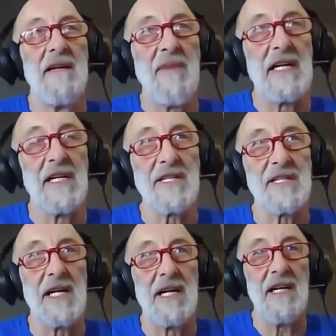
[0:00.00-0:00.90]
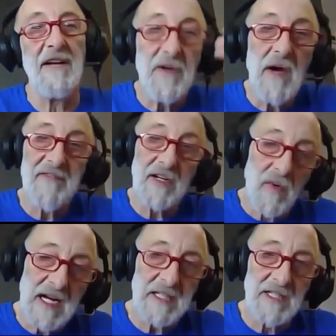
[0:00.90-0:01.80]
Because if you have a
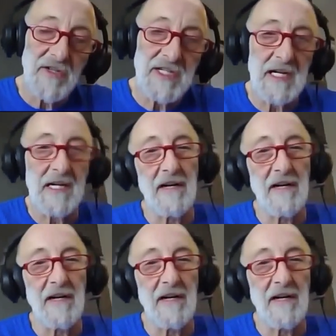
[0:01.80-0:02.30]
correct understanding